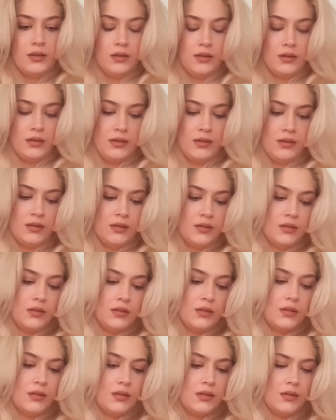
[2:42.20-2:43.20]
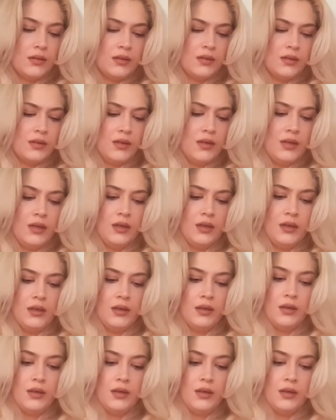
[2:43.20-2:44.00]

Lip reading: No one is speaking in this clip.